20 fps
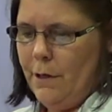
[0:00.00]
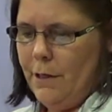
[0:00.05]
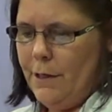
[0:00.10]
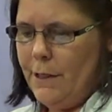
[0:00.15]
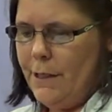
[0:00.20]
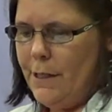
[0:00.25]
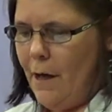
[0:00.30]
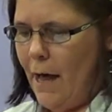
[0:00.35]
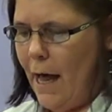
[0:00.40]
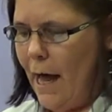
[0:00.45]

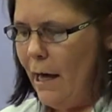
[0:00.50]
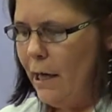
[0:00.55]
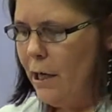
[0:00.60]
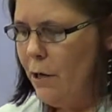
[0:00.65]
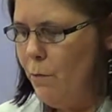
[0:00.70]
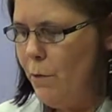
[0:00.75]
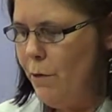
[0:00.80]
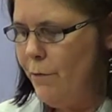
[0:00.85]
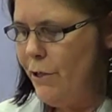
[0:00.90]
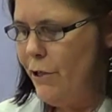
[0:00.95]
So how
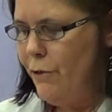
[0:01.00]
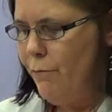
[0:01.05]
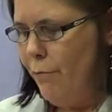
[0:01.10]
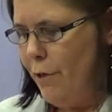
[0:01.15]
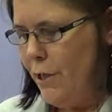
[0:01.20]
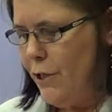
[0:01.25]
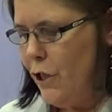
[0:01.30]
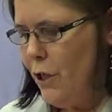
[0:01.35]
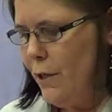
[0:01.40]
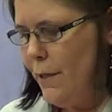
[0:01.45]
can we
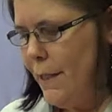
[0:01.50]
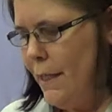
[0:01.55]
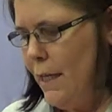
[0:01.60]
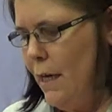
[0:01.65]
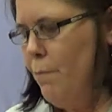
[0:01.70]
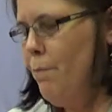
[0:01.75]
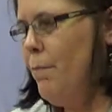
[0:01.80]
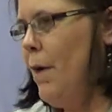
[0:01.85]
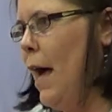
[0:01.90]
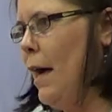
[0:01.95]
reduce the
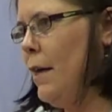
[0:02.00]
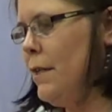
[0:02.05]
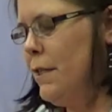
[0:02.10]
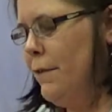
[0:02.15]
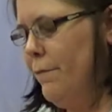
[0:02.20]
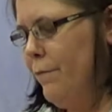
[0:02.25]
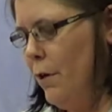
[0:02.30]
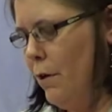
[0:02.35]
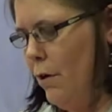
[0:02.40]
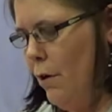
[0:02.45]
impact
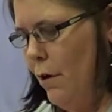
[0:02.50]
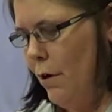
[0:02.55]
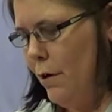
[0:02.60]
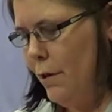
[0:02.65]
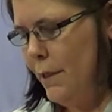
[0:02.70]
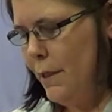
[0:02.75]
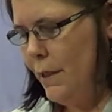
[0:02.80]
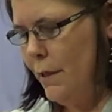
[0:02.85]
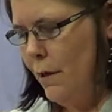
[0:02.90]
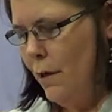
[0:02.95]
of the
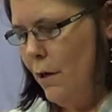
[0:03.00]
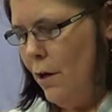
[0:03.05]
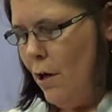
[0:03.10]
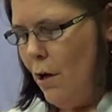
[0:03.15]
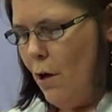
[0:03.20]
cuts?